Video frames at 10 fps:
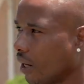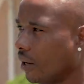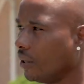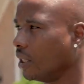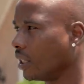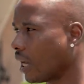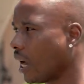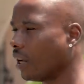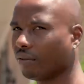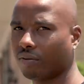area, the
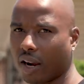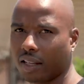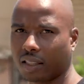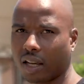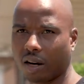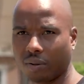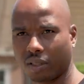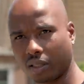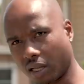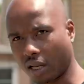guys was right there with
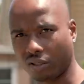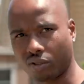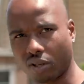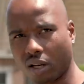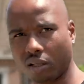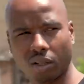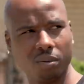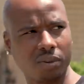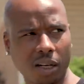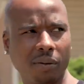the guns drawn
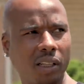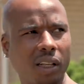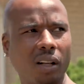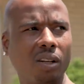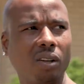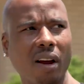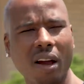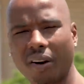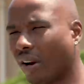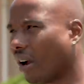on them, telling them to get on the
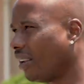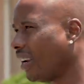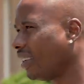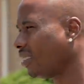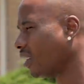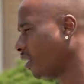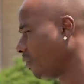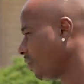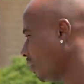ground and all of that stuff.